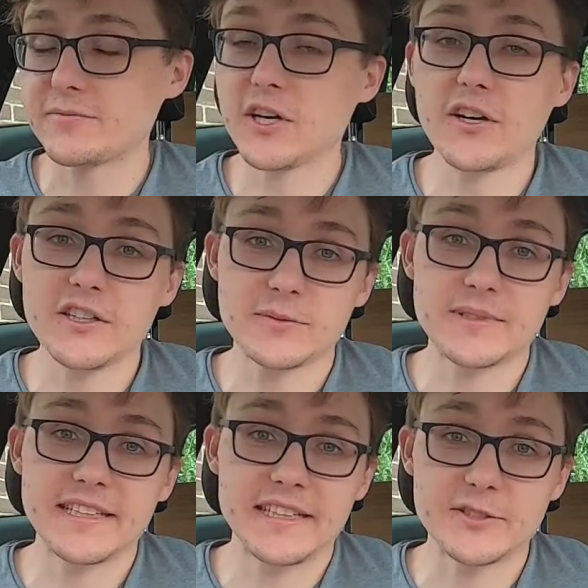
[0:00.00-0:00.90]
cars,
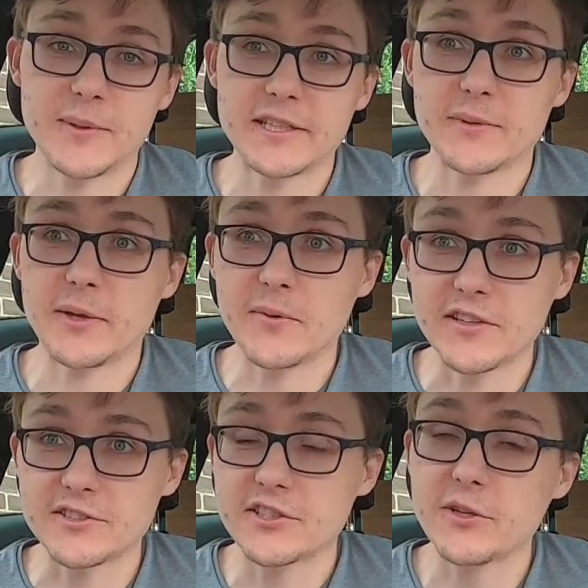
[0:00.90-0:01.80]
particularly in 2021,
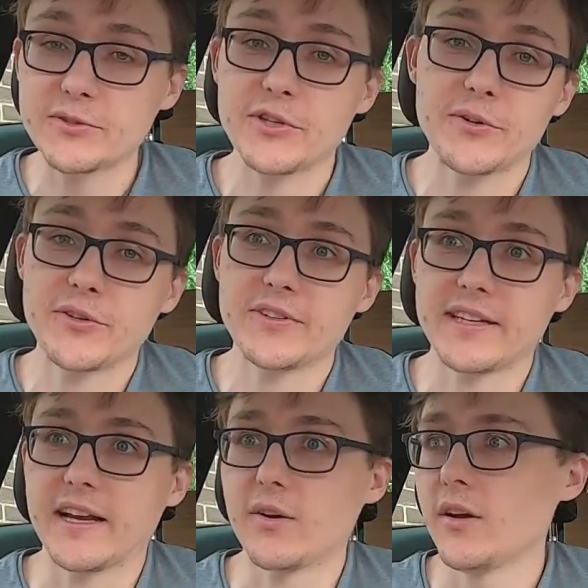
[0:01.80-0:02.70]
are so good
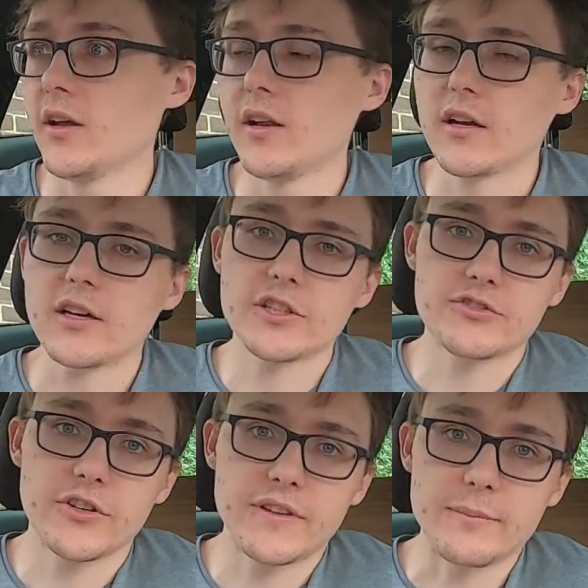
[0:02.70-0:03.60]
now. Like, I
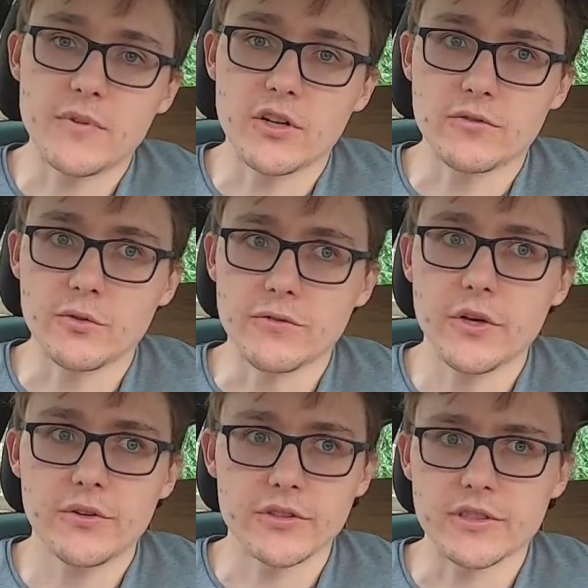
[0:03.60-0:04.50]
drove that Mark 4
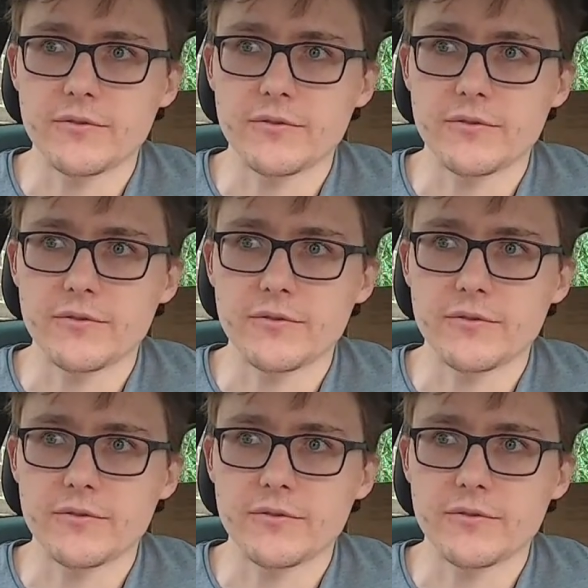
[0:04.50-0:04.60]
Focus and